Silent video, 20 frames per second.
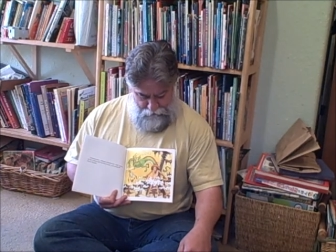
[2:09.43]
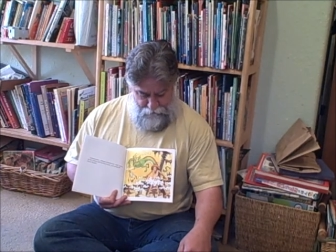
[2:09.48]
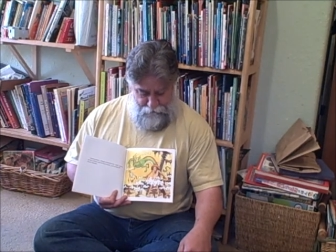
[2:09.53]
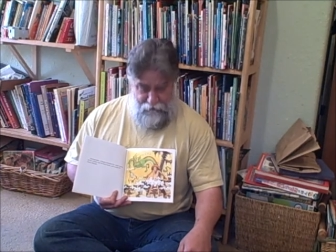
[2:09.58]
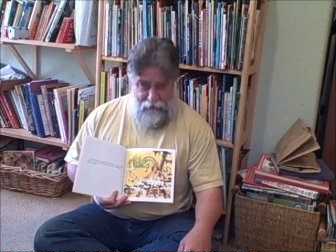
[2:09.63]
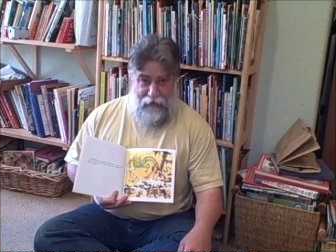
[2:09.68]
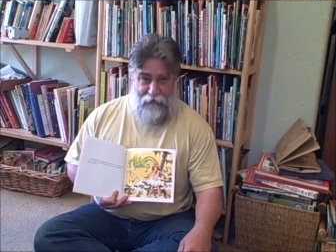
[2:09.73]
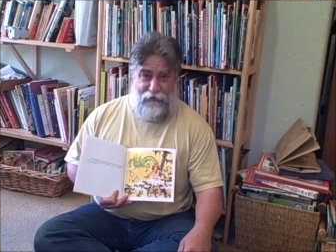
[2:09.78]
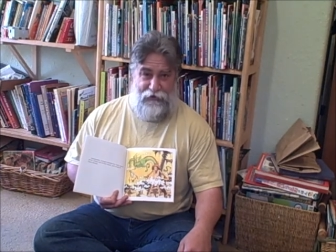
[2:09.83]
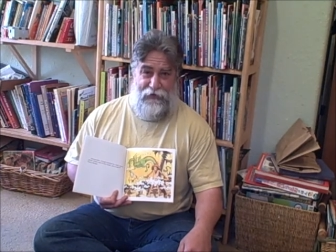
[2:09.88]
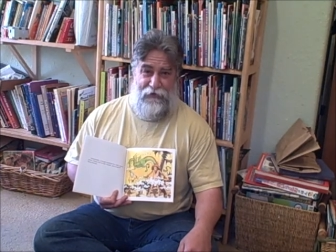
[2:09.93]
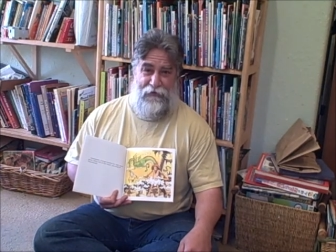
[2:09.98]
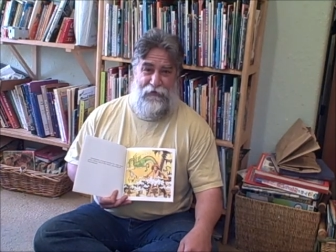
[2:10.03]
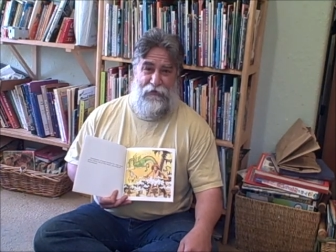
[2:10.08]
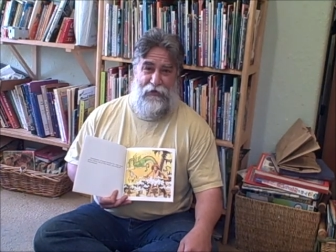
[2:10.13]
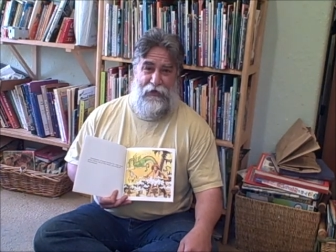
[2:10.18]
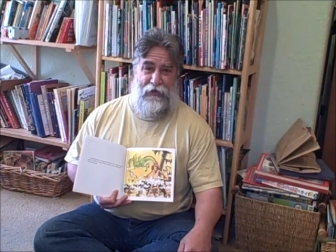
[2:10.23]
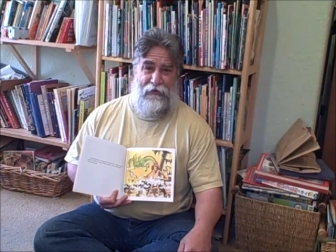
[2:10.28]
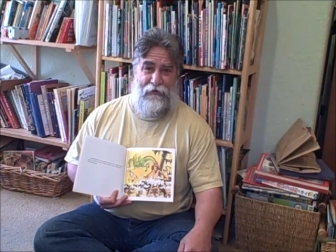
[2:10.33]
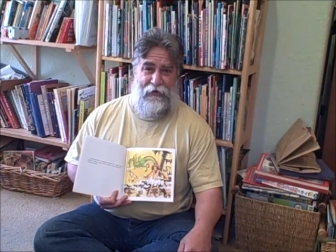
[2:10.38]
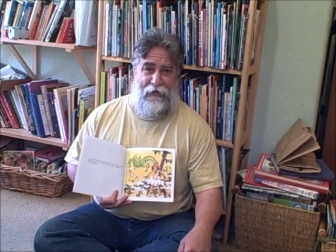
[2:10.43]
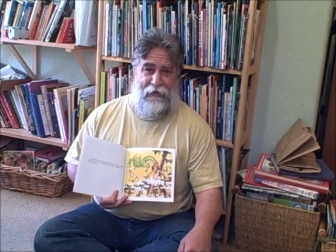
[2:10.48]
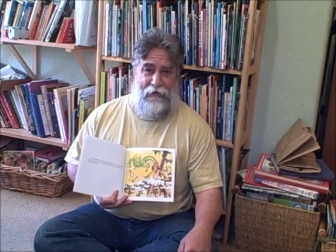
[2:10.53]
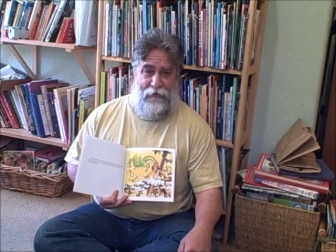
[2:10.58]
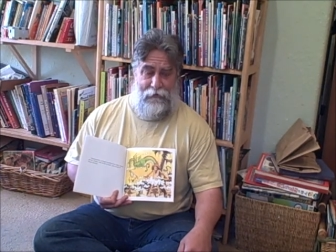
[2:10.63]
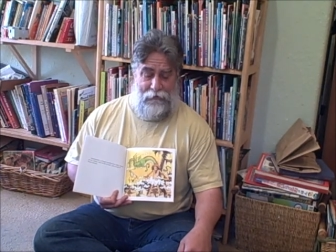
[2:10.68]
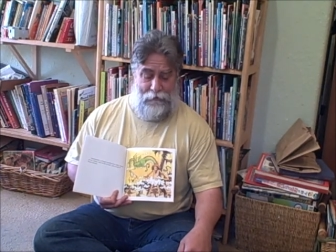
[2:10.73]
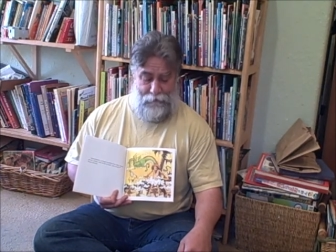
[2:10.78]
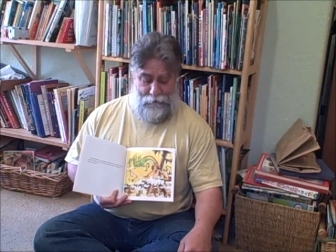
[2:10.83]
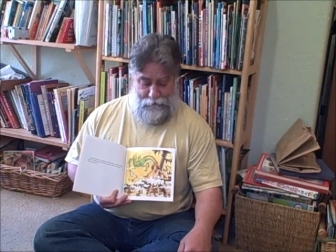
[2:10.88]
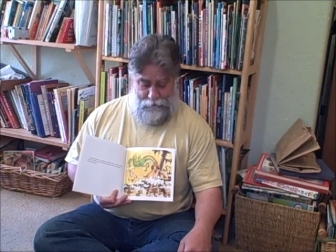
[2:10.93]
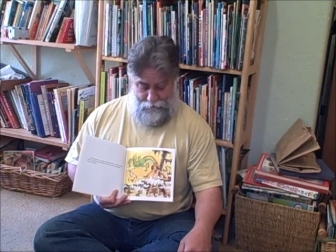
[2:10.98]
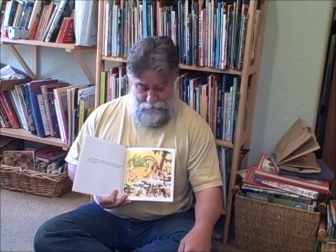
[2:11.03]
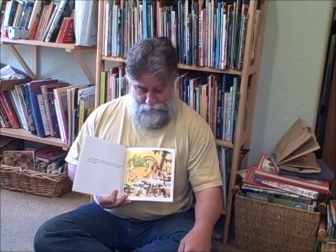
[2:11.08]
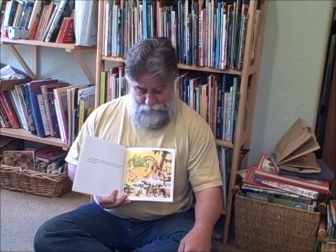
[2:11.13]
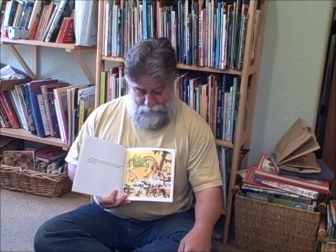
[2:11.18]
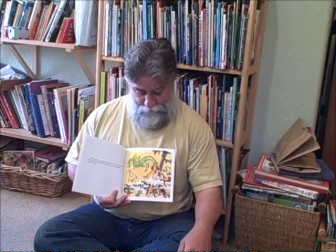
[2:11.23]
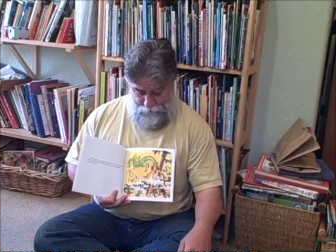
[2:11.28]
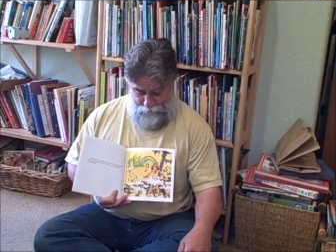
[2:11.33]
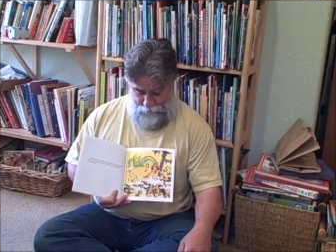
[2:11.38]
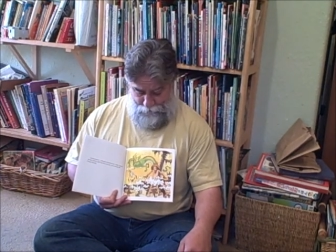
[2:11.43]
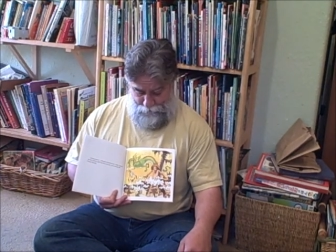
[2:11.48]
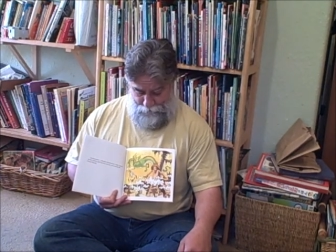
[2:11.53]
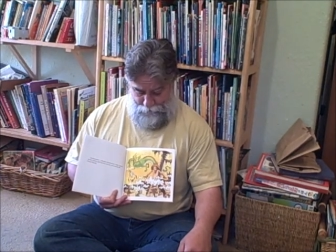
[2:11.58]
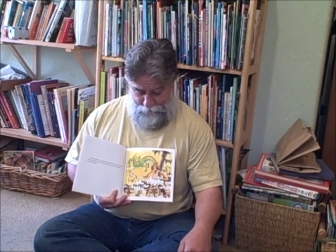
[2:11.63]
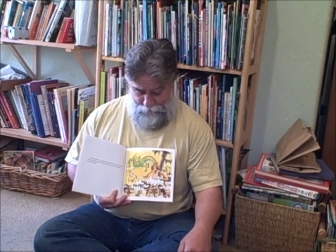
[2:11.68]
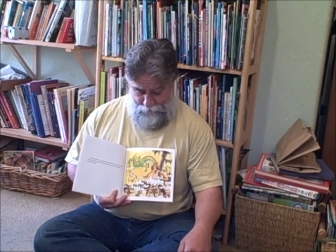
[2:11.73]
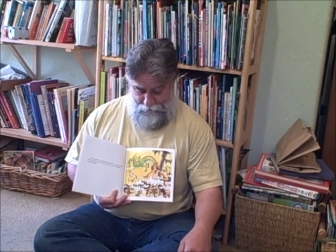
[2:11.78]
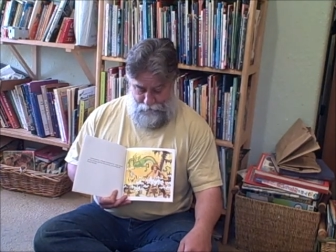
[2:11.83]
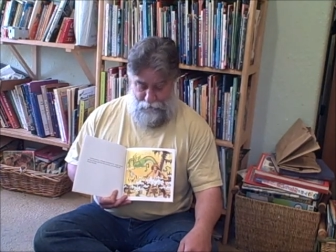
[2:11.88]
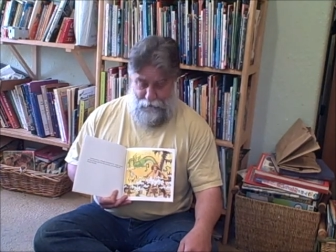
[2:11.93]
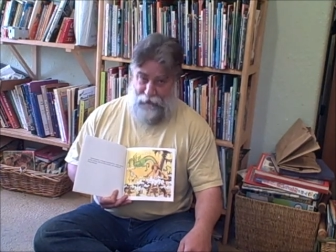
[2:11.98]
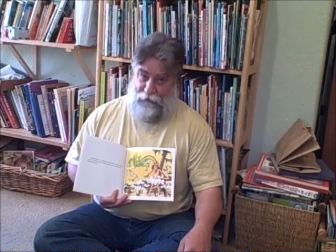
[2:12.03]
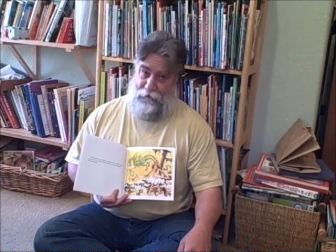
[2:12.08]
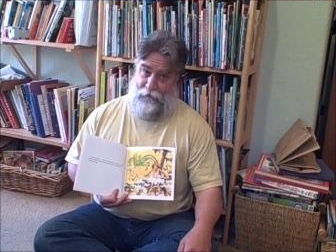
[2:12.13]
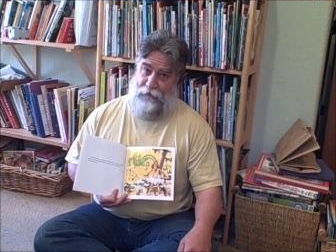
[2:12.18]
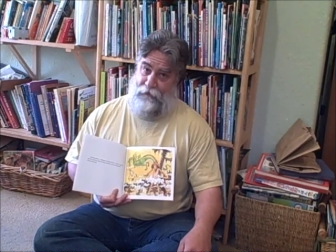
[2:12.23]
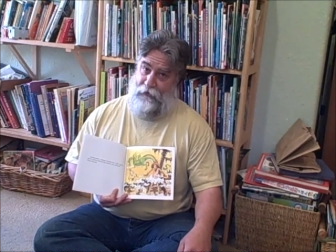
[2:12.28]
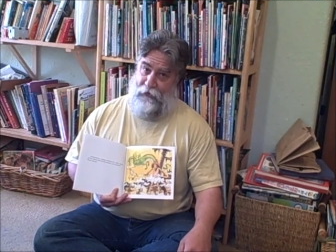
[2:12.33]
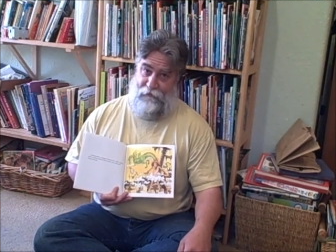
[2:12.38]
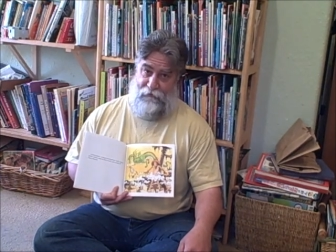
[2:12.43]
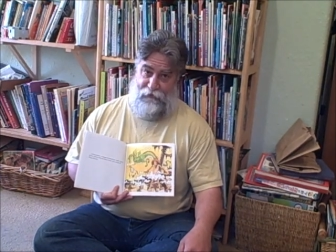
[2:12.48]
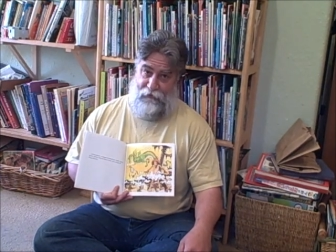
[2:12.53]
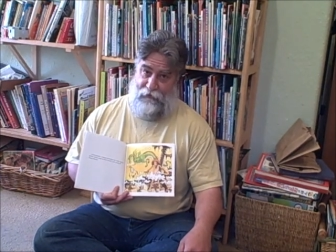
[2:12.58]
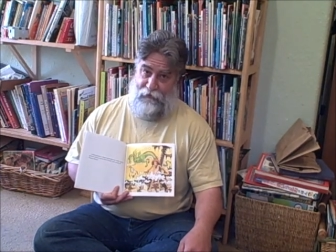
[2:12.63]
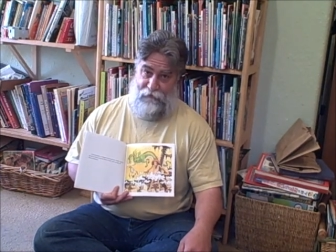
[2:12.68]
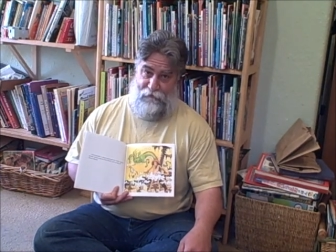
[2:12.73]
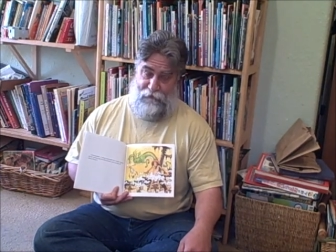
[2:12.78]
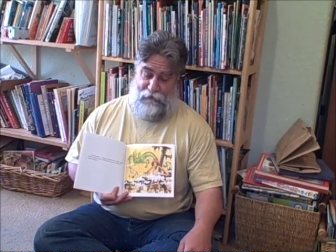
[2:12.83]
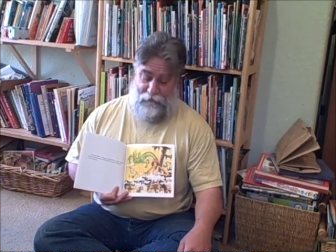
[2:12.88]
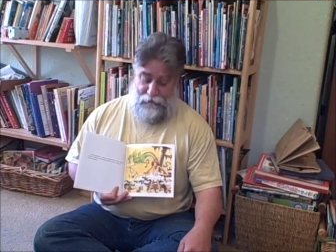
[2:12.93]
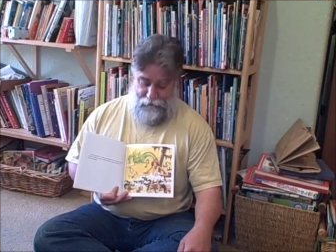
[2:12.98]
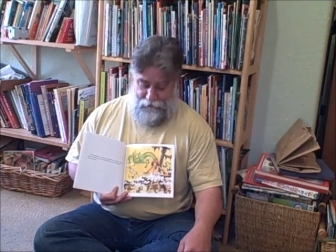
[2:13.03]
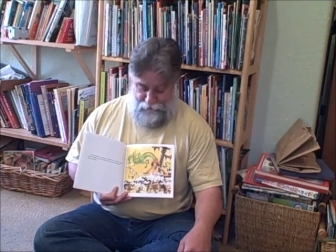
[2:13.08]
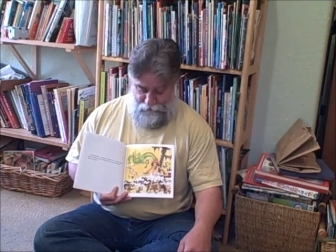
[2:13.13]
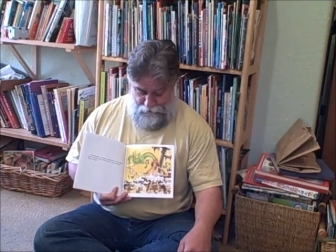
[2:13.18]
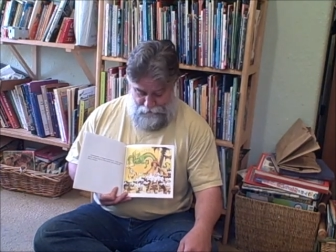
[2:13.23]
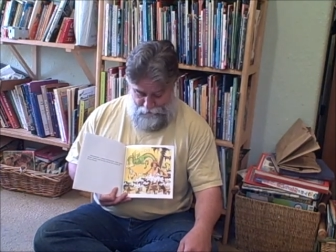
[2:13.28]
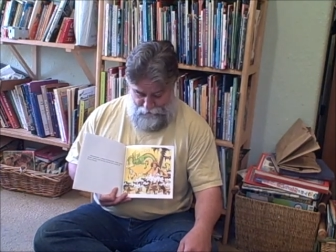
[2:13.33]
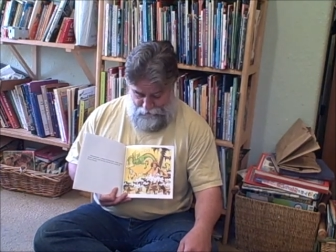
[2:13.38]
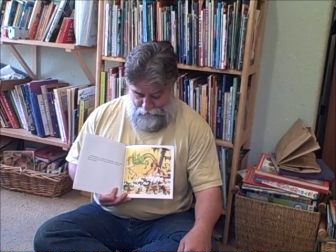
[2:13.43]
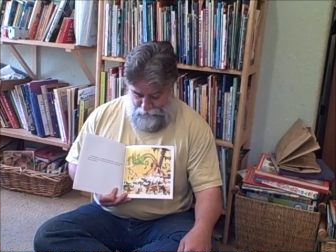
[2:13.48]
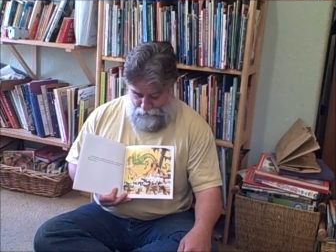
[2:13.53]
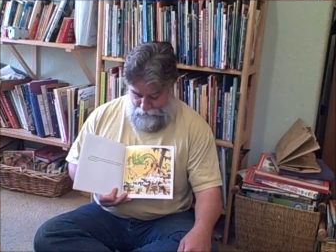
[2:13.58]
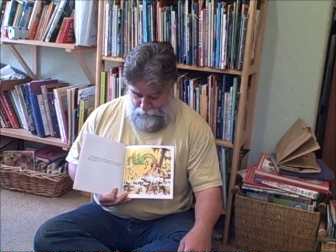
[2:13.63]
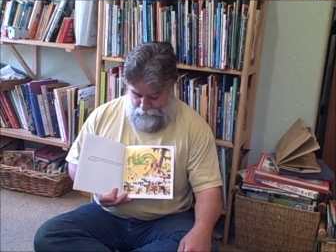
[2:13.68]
Wonder how she's feeling. Bet she's not feeling very good.